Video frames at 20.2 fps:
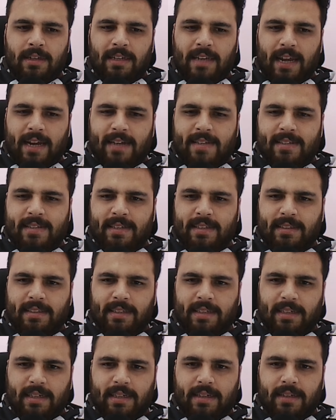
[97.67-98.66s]
knight
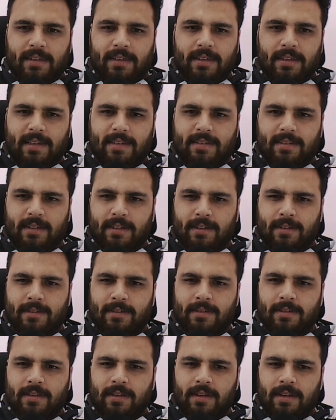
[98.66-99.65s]
c3,
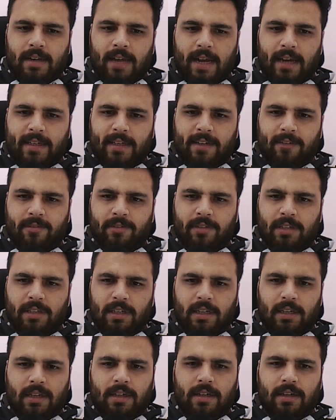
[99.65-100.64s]
e6, knight
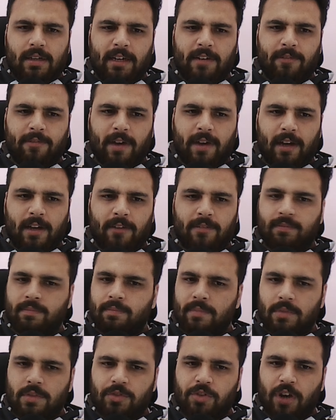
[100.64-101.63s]
f3, d5,
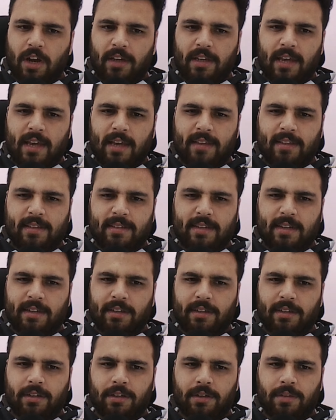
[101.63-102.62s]
striking in the
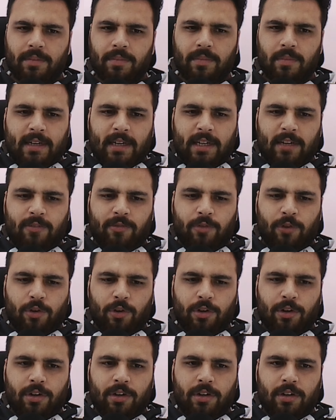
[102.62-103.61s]
center,
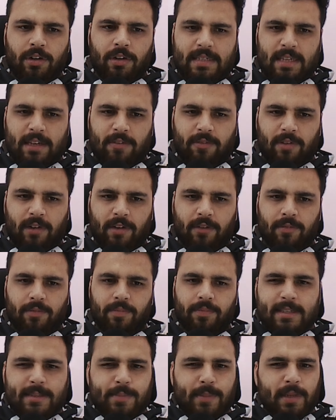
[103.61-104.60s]
d4, c5.
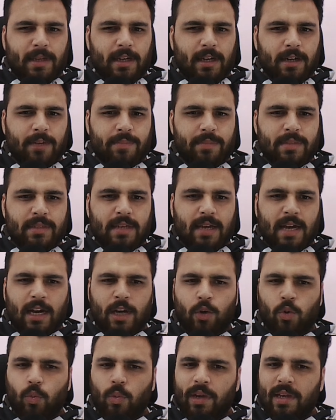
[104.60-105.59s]
This becomes a
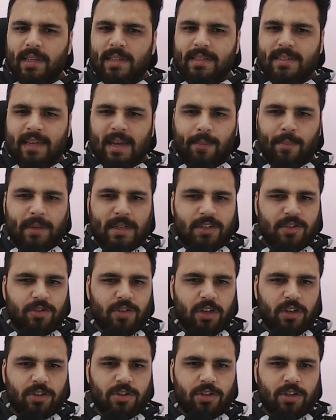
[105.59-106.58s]
queen's gambit
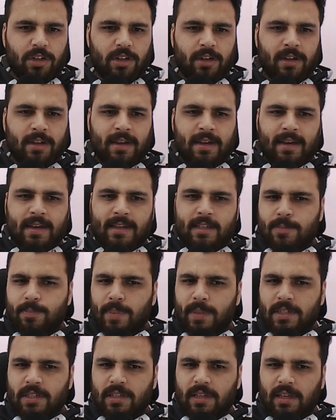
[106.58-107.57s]
structure,
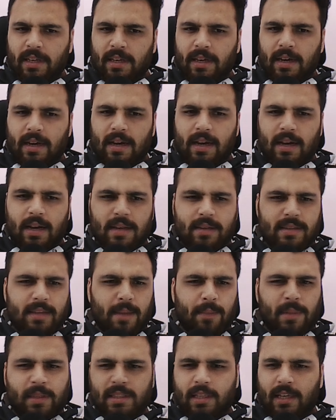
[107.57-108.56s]
especially a
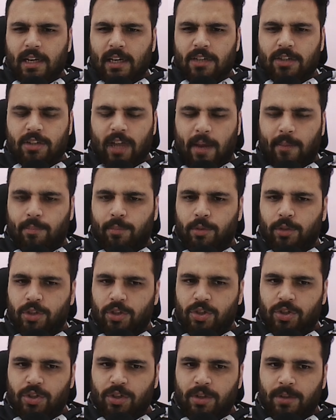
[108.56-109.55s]
semi-Tarrasch type
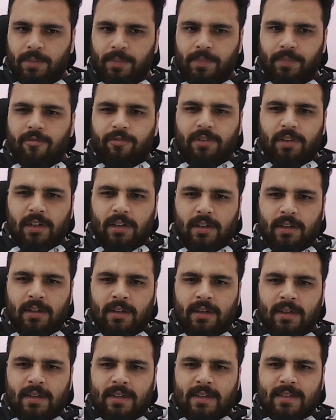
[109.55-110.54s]
position. After
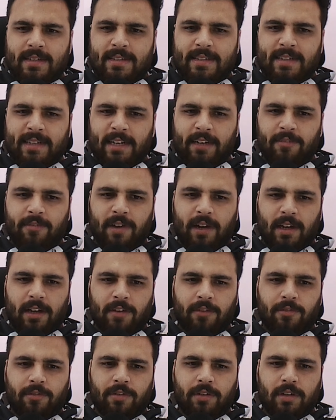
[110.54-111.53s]

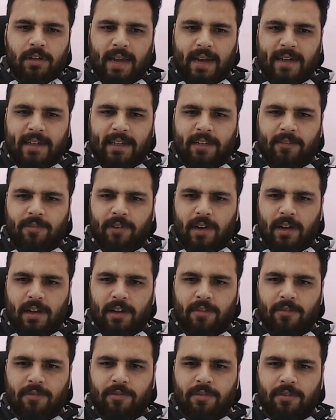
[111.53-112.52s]
cd5, knight
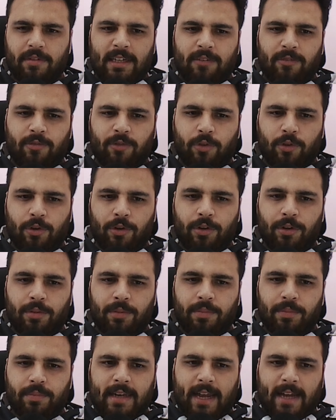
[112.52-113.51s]
d5, e4,
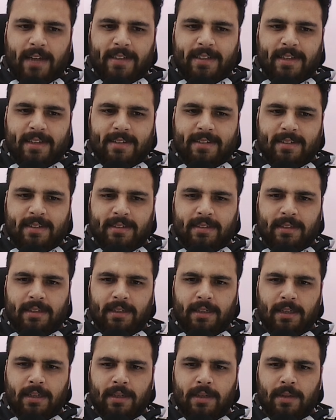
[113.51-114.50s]
knight takes
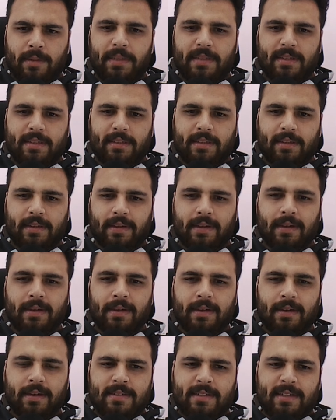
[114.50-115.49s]
c3, bc3,
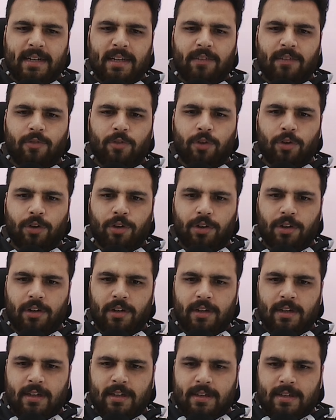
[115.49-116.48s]
cd4,
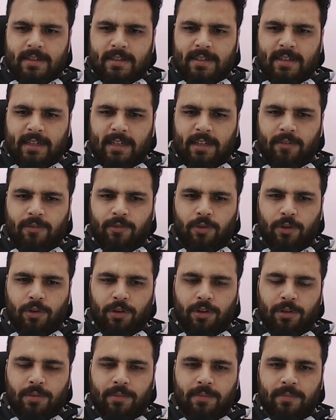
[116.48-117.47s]

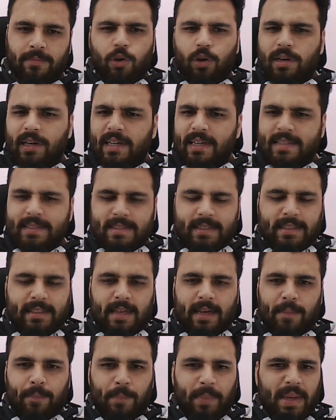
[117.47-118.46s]
cd4, we already see
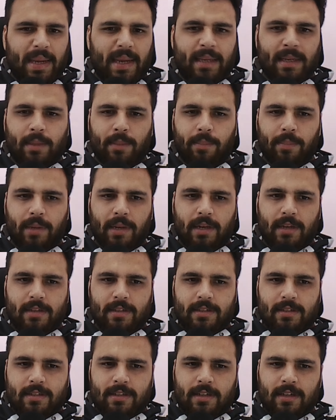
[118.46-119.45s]
the main
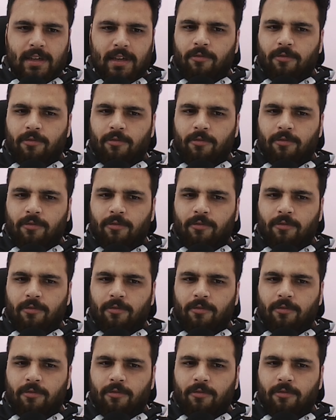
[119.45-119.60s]
imbalance.